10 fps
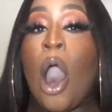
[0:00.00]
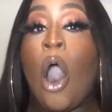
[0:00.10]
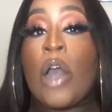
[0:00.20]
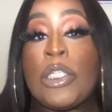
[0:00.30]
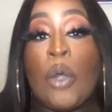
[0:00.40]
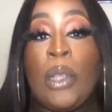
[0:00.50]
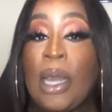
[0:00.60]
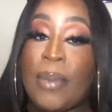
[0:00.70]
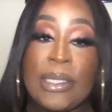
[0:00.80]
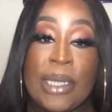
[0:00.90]
also
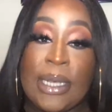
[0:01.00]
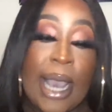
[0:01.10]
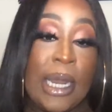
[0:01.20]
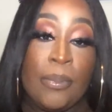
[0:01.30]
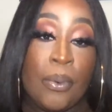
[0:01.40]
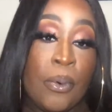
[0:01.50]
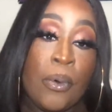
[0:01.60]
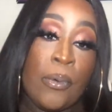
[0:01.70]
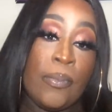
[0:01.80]
limits the dating pool.